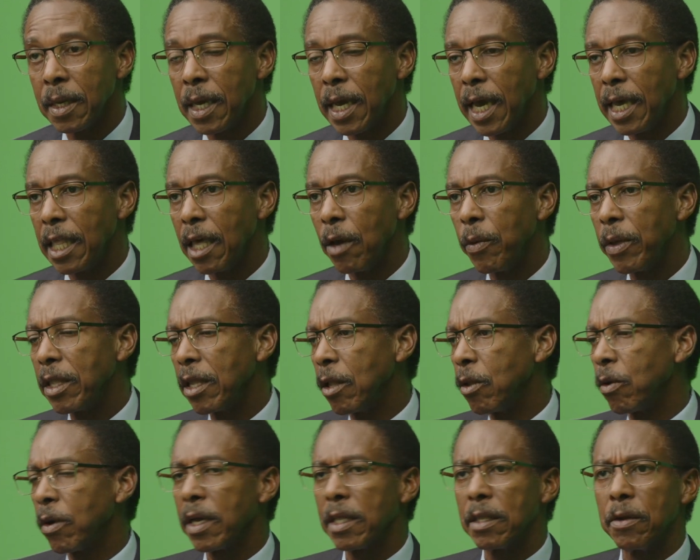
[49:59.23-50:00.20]
And I went and
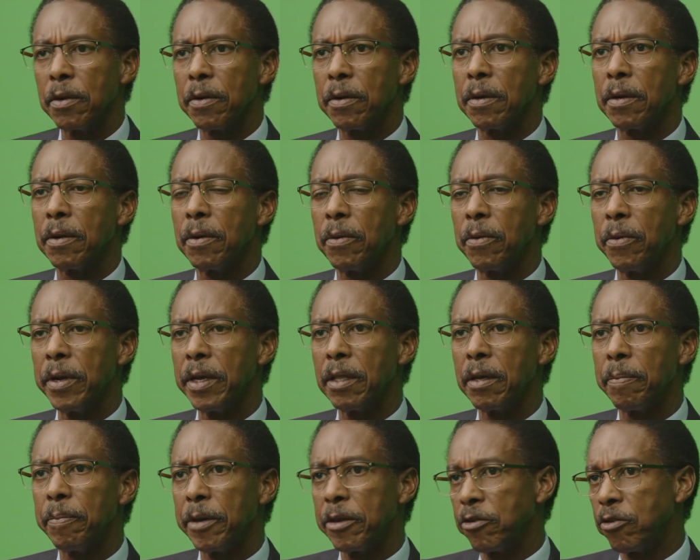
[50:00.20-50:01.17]
looked at the radar
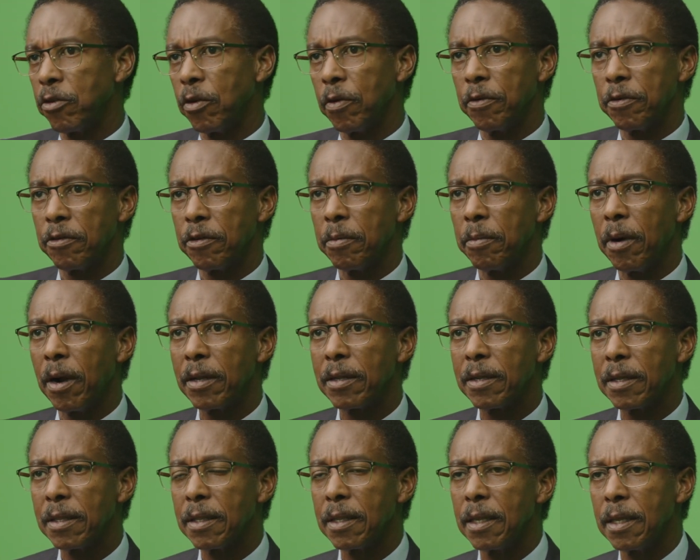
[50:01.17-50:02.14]
picture of St.
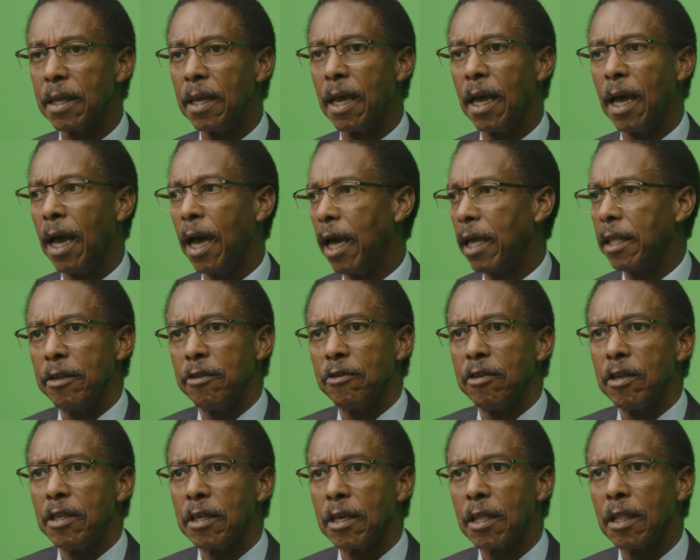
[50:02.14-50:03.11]
Martin. I see
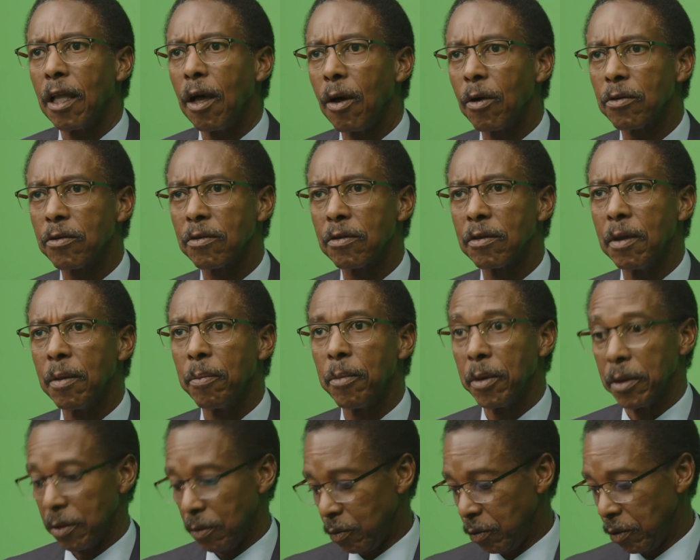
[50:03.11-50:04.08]
any clouds.
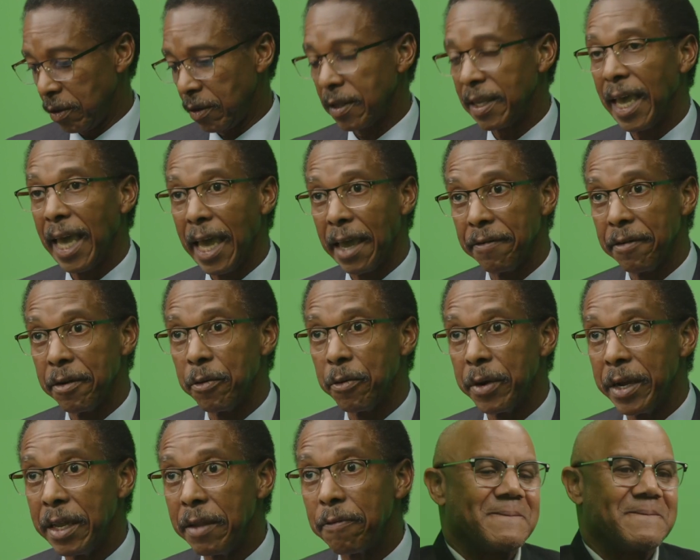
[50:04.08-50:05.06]
It was heavy
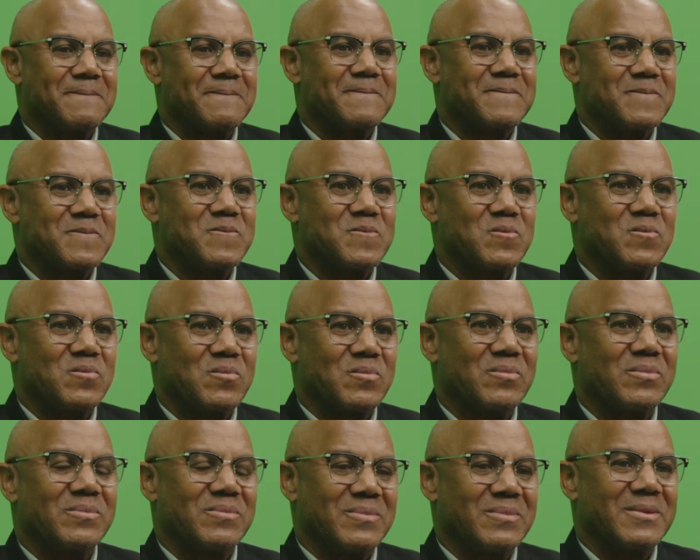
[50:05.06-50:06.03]
rain for about 10
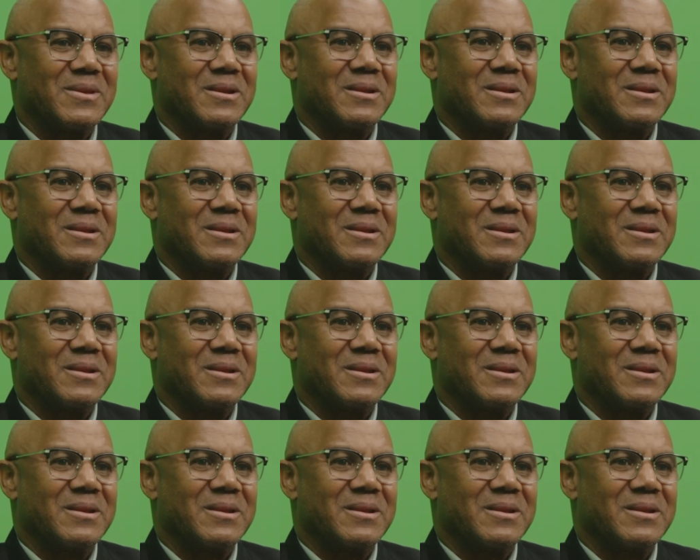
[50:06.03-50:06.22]
minutes.